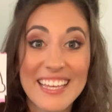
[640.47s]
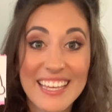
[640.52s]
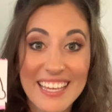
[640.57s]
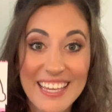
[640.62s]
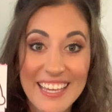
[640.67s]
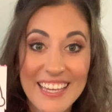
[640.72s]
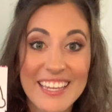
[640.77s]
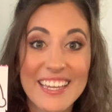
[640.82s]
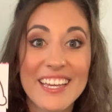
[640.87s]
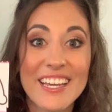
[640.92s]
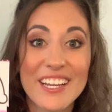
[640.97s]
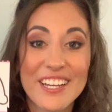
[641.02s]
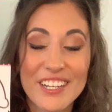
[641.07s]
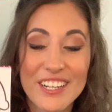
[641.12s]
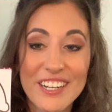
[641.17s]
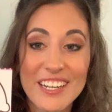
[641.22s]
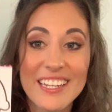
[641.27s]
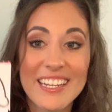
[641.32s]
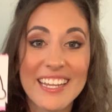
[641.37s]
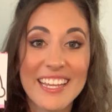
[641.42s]
it?
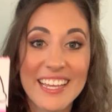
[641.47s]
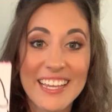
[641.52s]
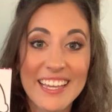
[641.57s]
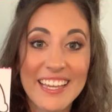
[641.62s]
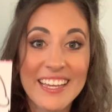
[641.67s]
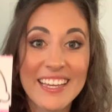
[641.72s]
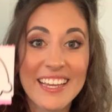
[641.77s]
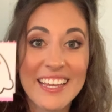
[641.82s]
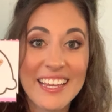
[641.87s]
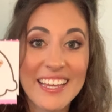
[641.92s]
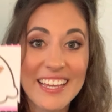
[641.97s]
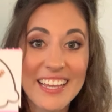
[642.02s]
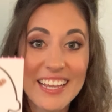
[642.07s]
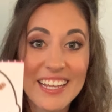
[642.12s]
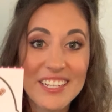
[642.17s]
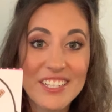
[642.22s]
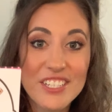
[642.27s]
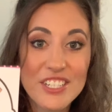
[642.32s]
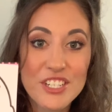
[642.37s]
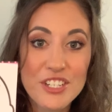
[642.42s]
Good,
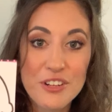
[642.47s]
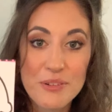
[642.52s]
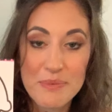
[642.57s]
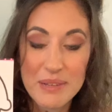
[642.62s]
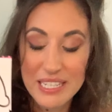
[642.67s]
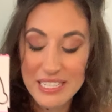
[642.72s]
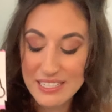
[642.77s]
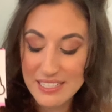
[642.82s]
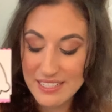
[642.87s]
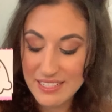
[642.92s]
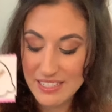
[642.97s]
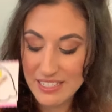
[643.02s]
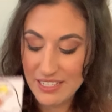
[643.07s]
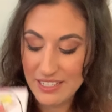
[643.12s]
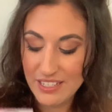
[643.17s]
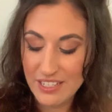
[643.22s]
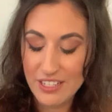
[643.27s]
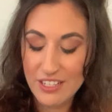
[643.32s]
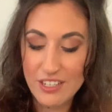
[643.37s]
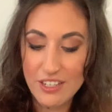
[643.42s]
instruments.
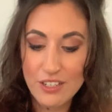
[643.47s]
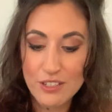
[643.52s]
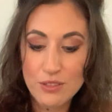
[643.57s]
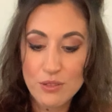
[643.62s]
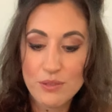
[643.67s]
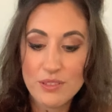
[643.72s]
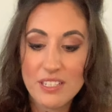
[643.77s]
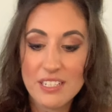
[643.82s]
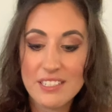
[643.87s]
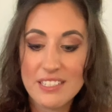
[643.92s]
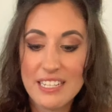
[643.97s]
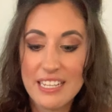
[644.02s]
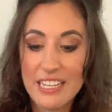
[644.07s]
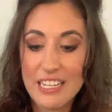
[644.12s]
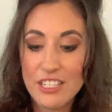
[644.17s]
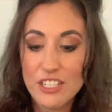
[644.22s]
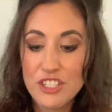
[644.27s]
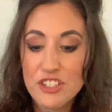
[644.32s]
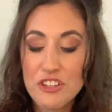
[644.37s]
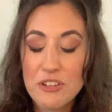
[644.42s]
So does
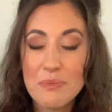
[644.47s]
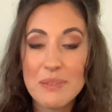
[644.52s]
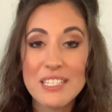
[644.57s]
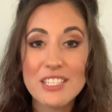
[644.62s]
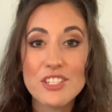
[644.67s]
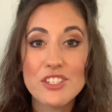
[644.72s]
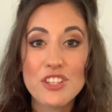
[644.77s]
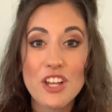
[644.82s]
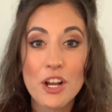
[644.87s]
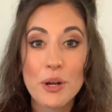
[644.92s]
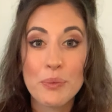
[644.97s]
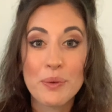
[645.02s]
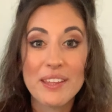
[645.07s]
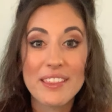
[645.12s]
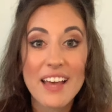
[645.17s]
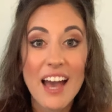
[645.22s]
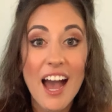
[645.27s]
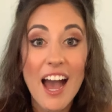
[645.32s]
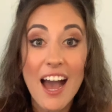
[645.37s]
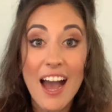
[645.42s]
instruments start with
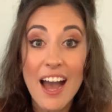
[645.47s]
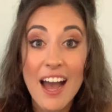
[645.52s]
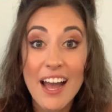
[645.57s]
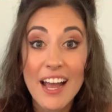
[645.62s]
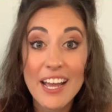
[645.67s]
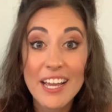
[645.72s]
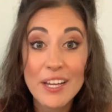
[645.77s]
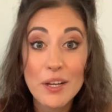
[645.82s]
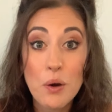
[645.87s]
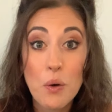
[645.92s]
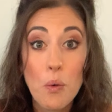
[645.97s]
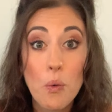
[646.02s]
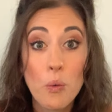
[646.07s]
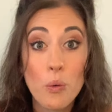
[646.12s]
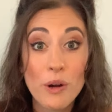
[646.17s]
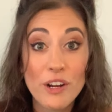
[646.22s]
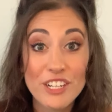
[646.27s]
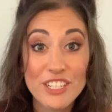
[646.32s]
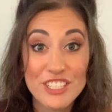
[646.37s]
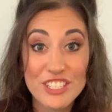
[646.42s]
I
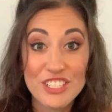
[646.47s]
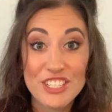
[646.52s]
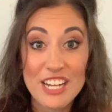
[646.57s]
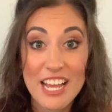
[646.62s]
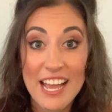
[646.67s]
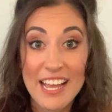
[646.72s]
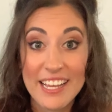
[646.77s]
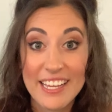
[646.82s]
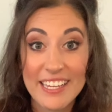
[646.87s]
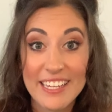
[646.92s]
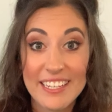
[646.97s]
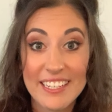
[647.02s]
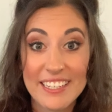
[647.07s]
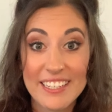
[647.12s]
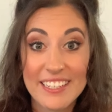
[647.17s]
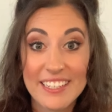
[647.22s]
or J?